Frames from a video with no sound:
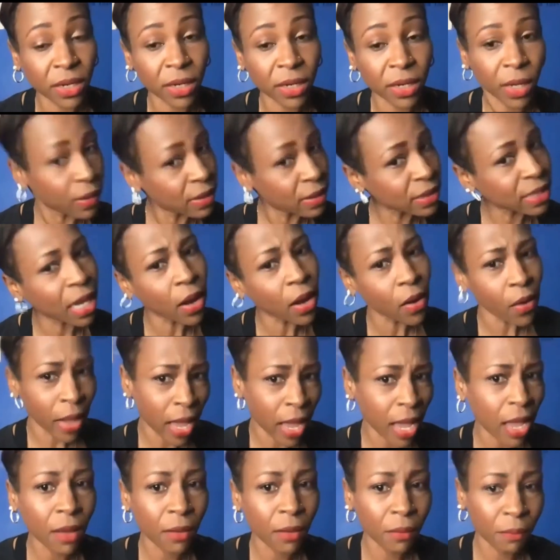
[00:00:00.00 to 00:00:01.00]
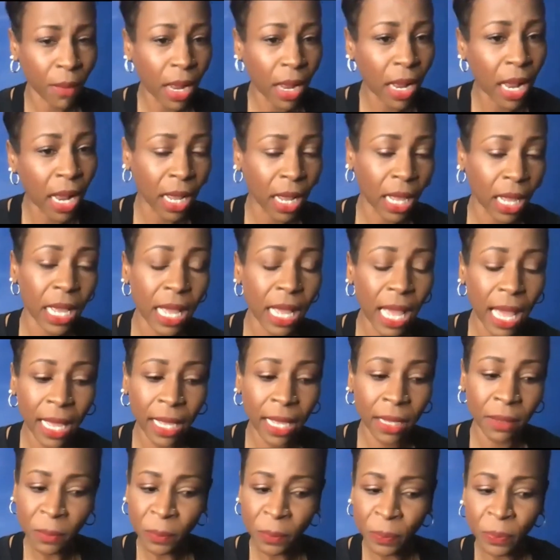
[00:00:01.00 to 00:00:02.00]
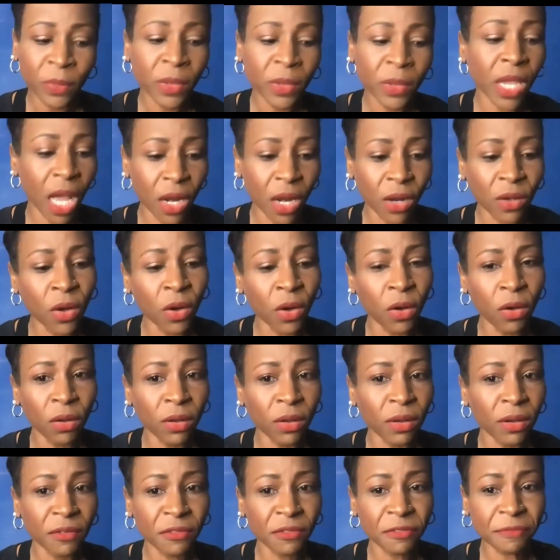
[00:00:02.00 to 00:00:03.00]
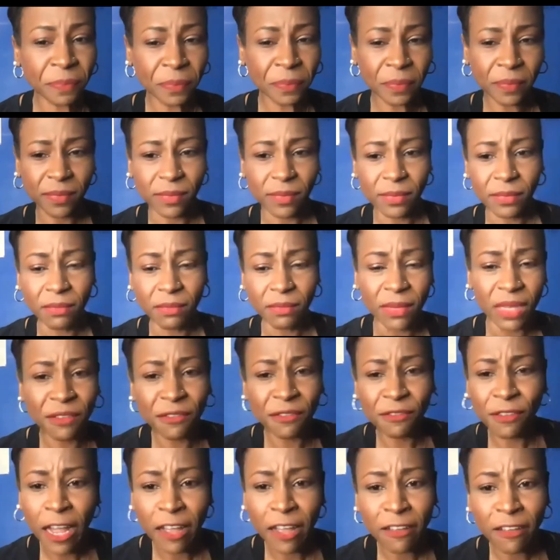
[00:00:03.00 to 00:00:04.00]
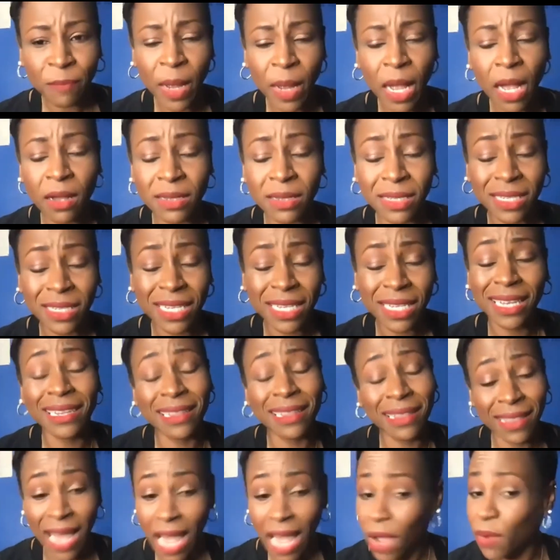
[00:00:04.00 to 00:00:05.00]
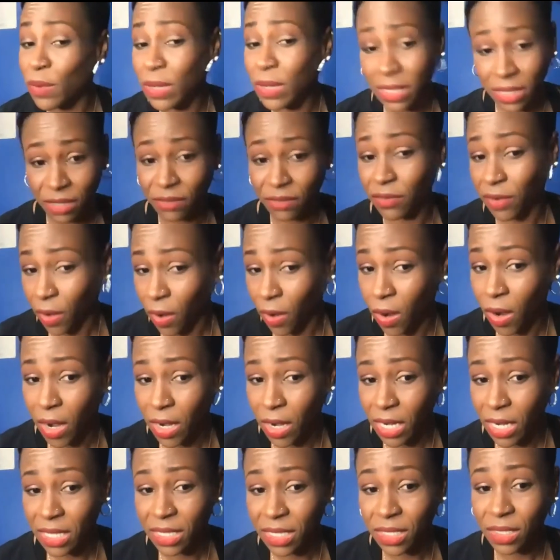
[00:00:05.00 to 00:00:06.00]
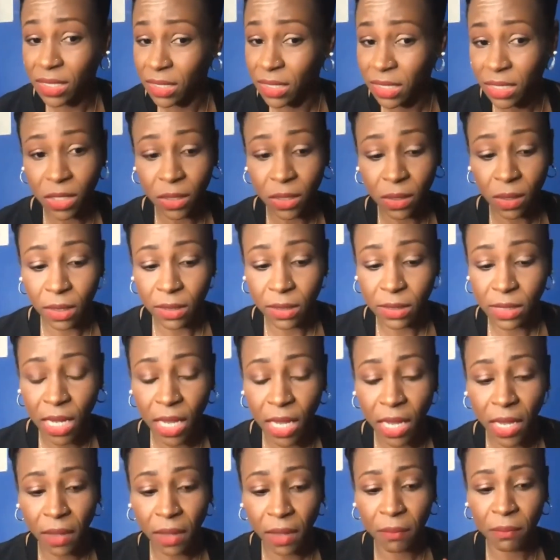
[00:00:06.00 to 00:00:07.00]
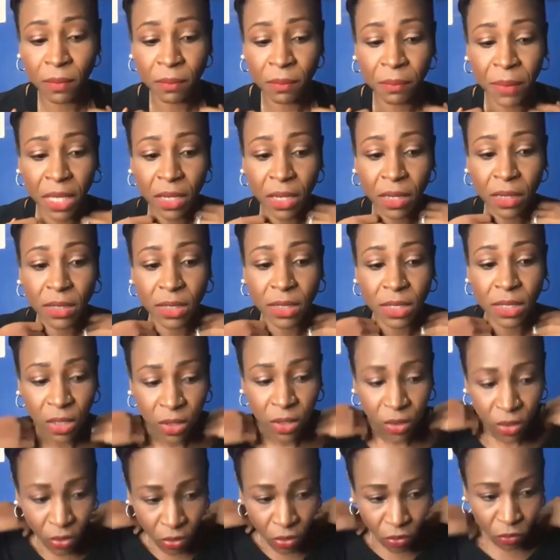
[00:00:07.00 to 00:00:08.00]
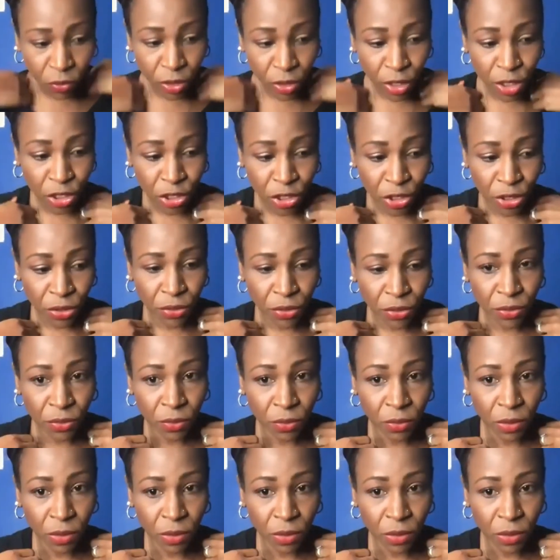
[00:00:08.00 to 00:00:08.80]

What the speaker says: I was like, okay, I got a goal of 5 pounds. And that was even hard. It took such a long time, because once you